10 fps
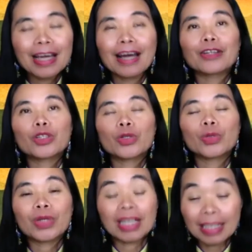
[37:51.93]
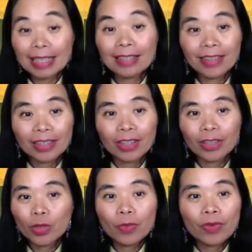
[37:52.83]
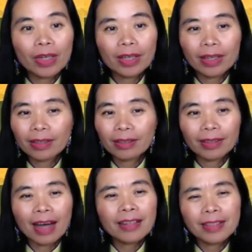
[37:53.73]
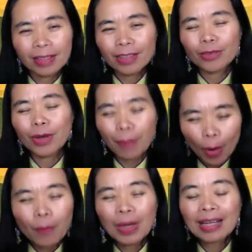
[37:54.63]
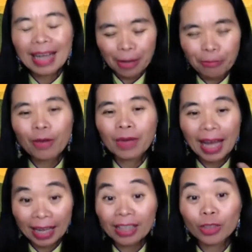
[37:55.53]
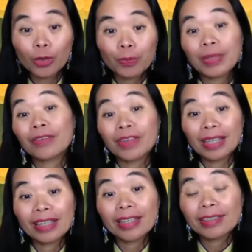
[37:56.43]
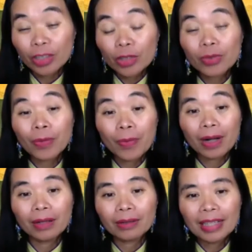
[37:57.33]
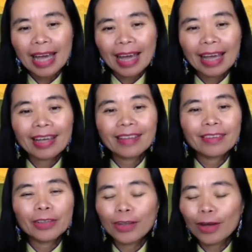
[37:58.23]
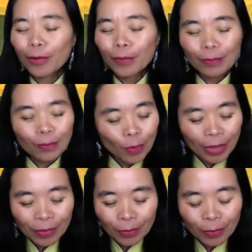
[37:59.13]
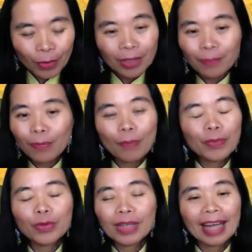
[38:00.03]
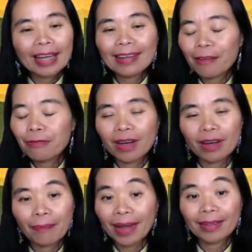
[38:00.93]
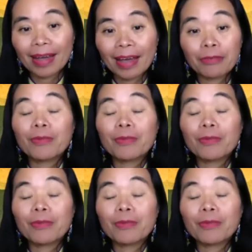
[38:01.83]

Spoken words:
to consider it and to read it until the moment I felt like it could be released into the world. And, with a book, you can never make everyone